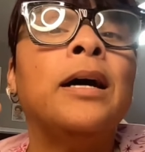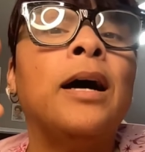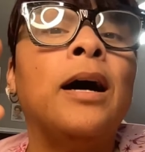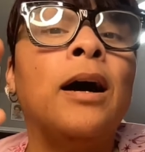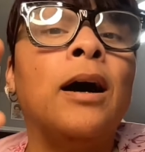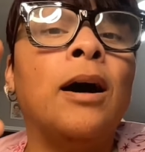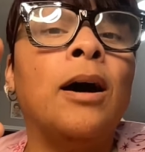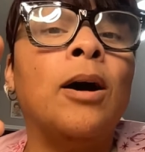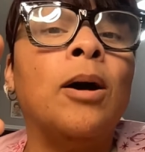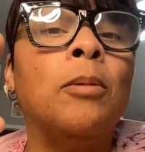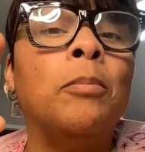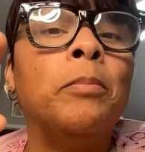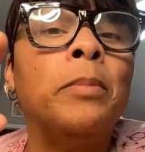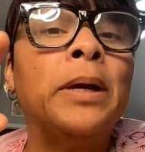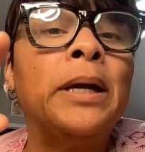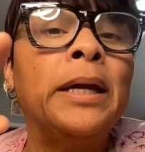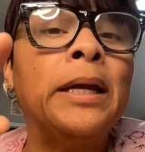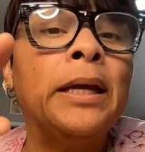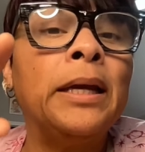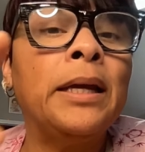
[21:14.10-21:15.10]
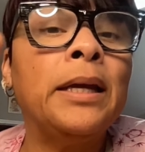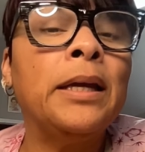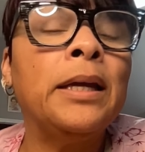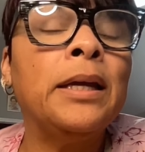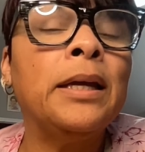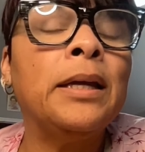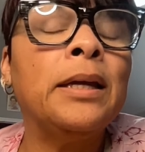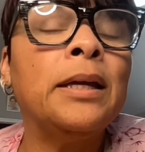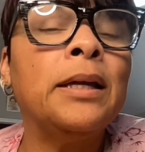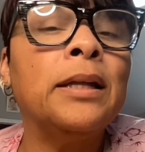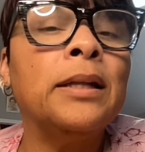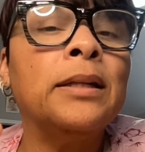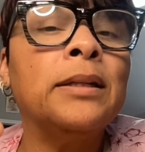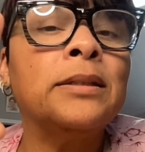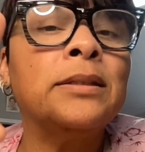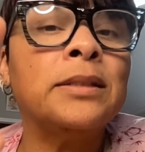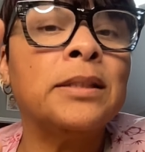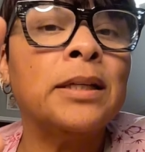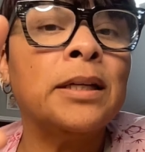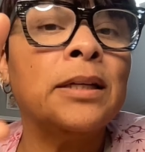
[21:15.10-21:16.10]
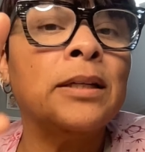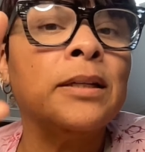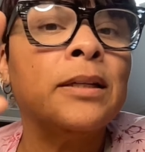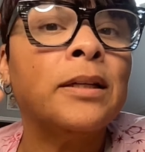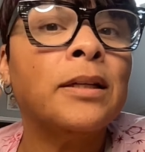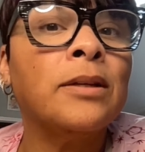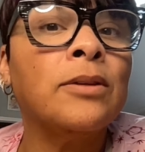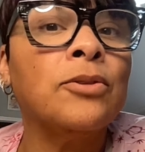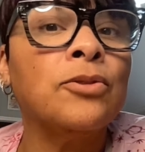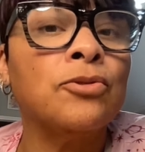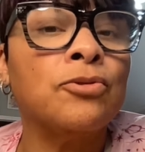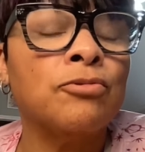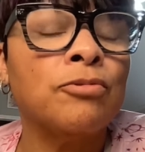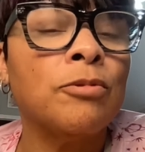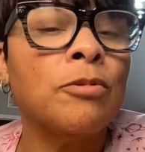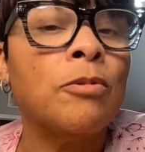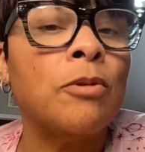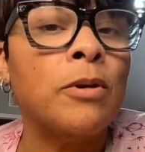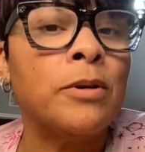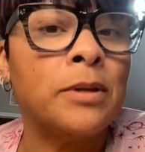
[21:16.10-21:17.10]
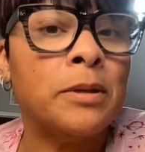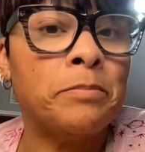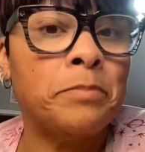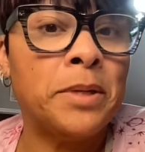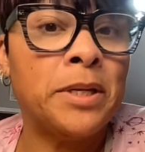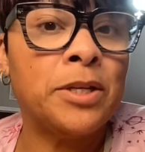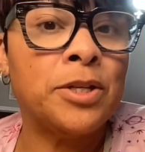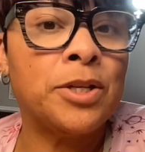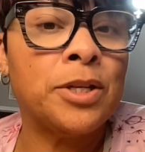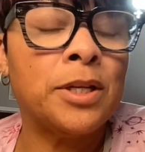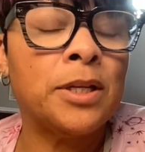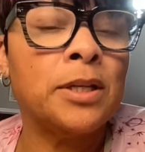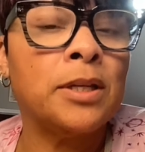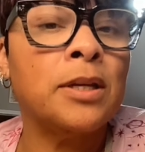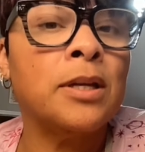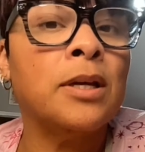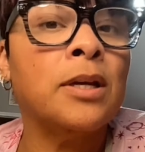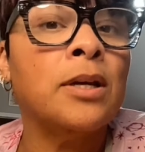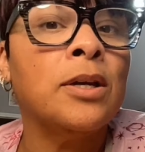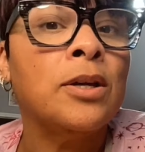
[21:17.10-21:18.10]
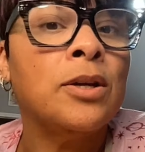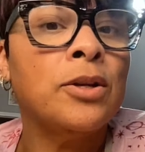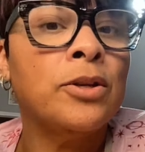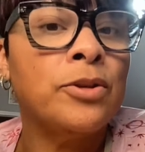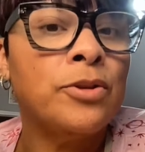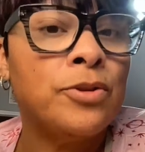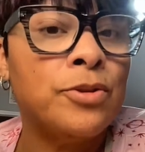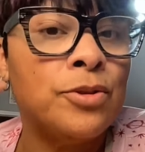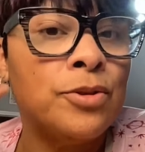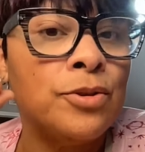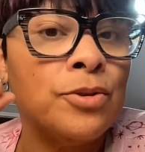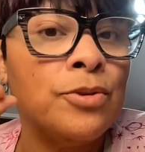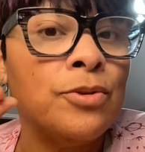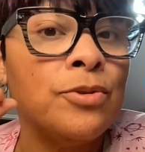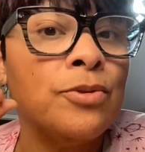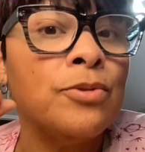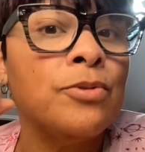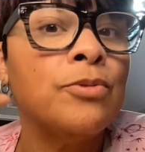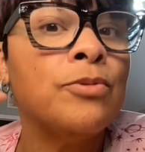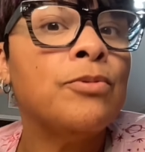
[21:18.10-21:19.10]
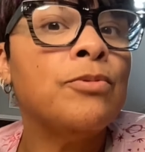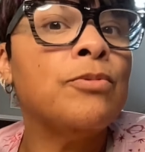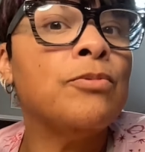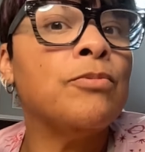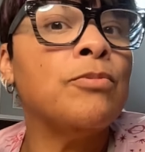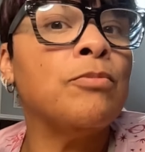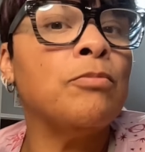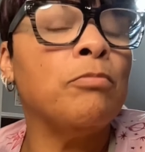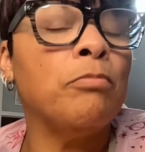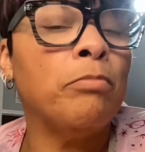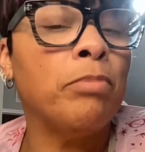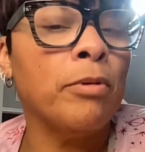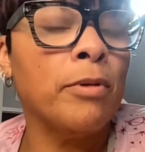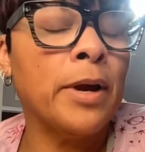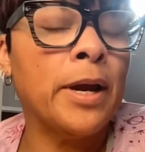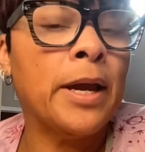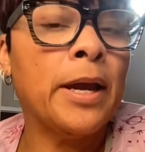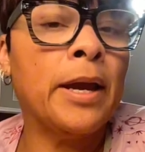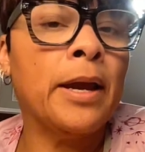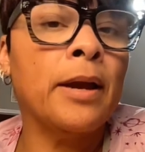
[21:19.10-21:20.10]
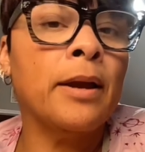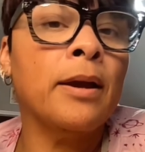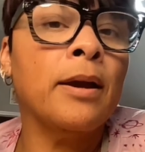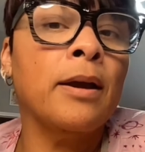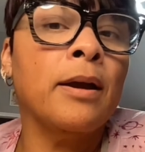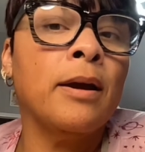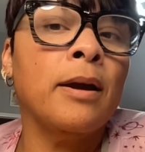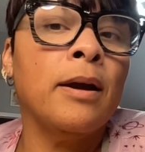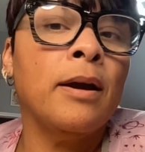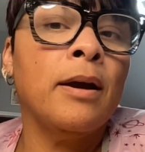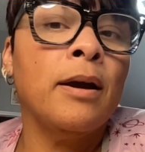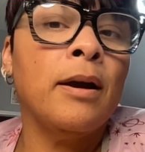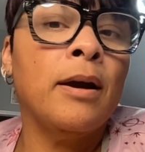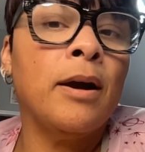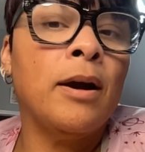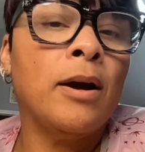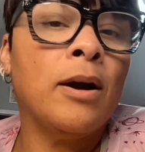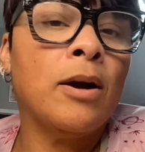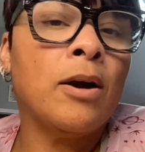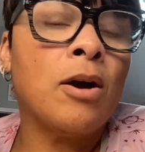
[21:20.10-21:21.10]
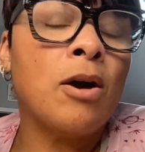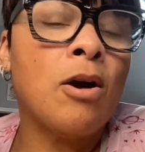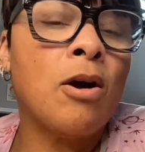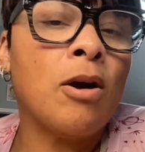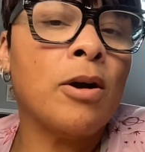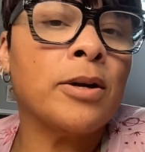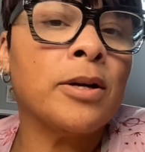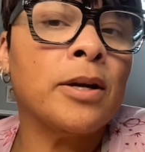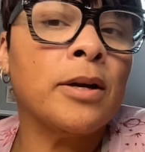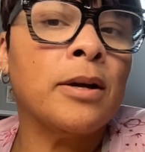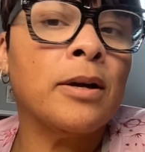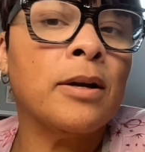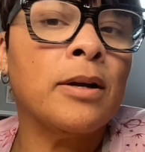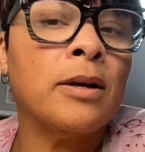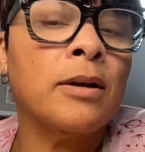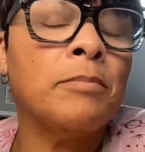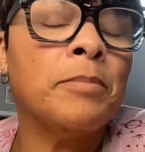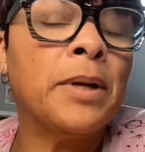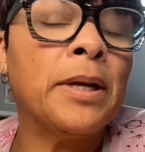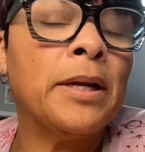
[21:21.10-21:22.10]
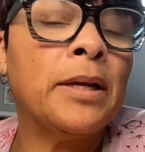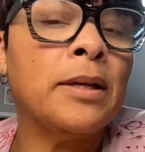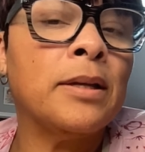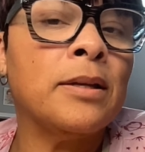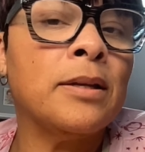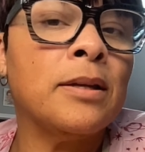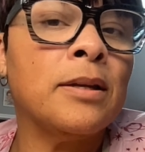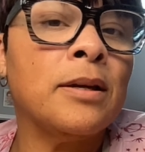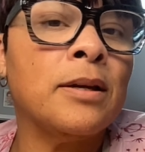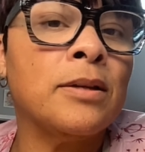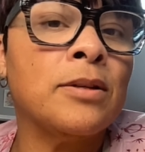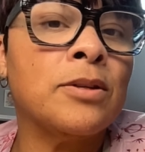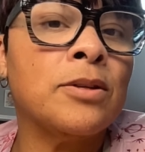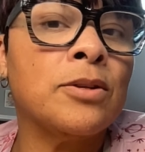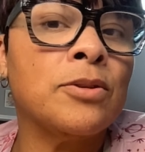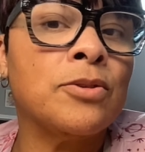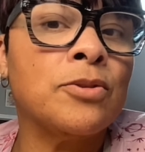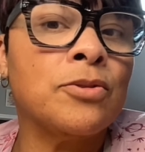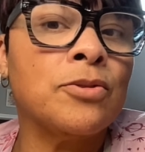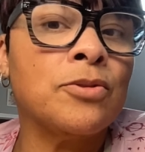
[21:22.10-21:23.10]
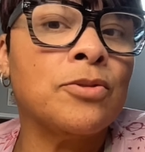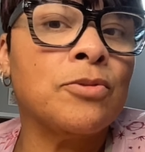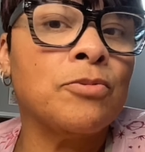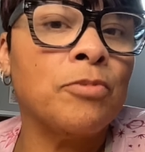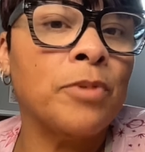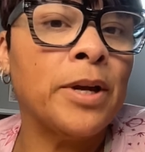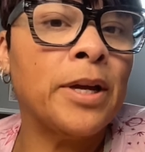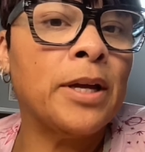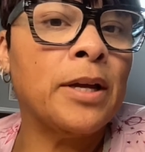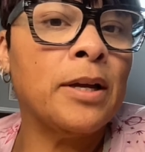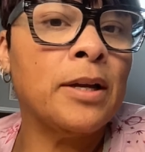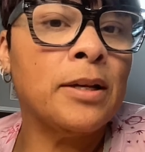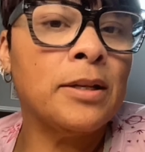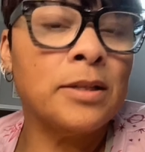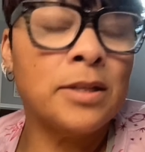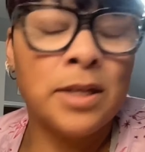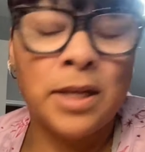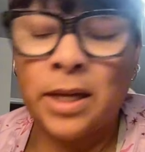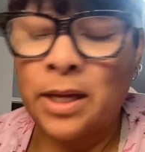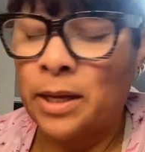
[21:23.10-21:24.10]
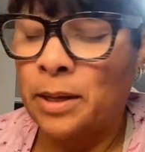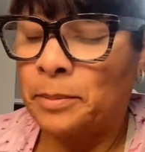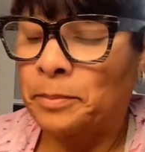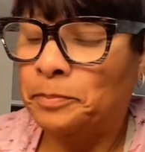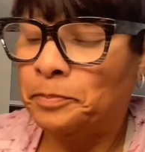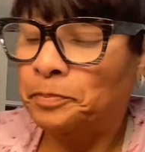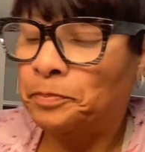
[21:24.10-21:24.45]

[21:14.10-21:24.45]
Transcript: Um, he sent Dru on a mission to bring Carter. I mean to Tariq to him.